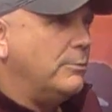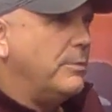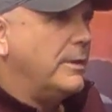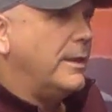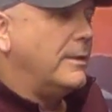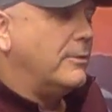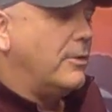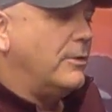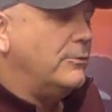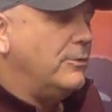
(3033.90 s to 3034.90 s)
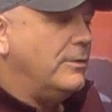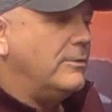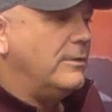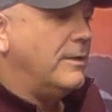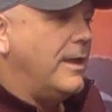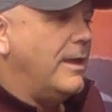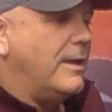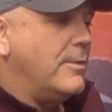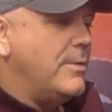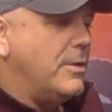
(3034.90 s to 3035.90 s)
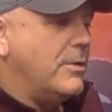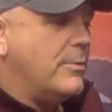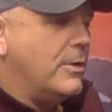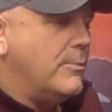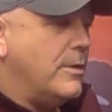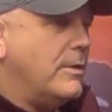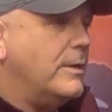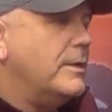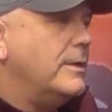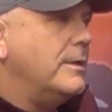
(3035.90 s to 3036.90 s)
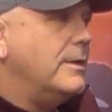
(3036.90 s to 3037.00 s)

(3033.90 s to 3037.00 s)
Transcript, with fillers: went back in the car, and she said, Yay, come here, come here, come here.